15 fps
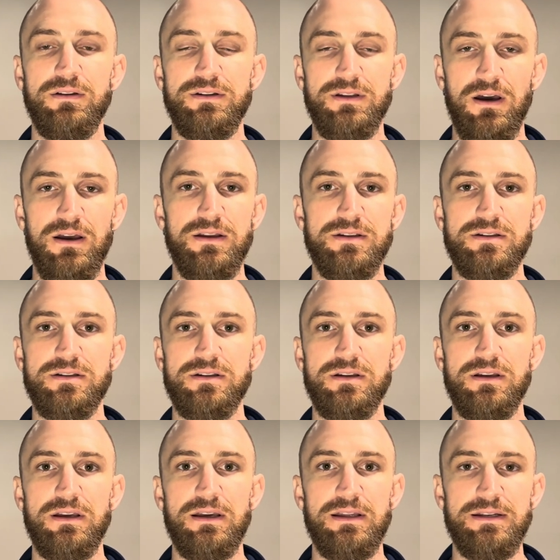does
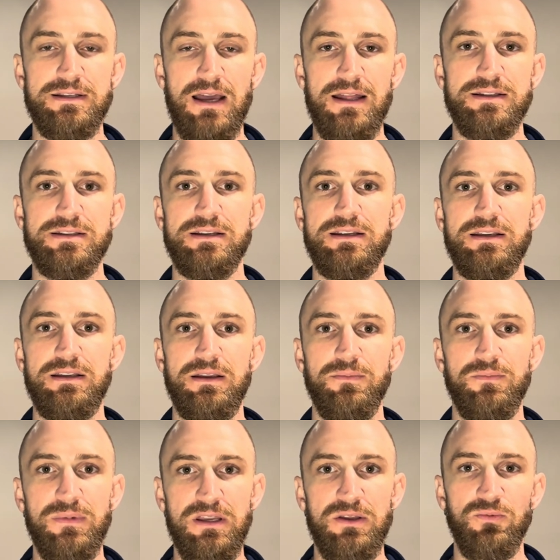intensity
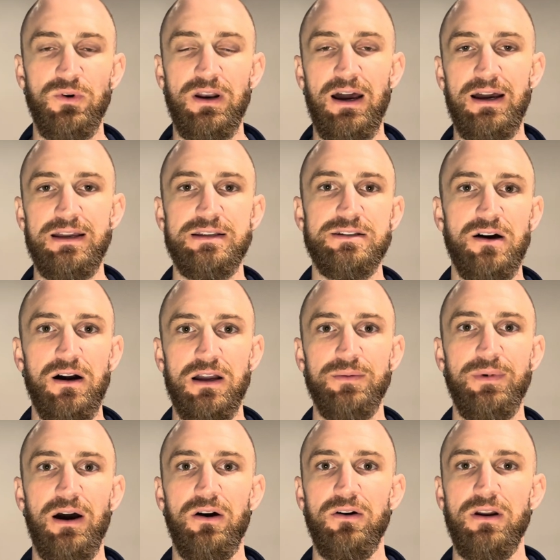mean when I talk
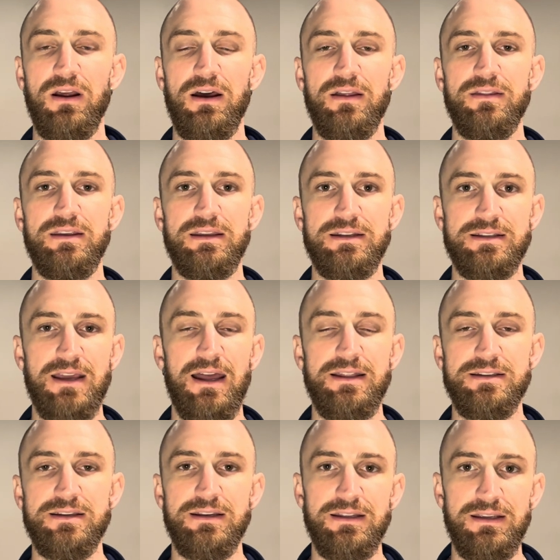about the
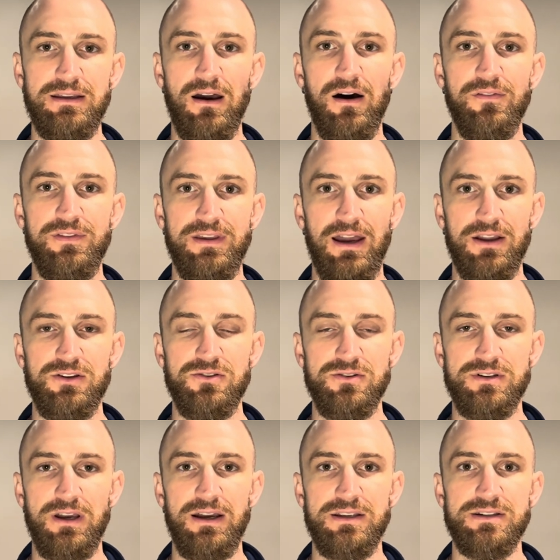intensity of the
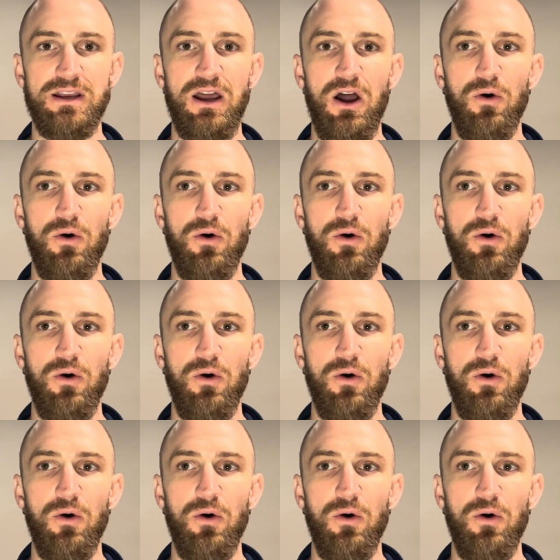exercise?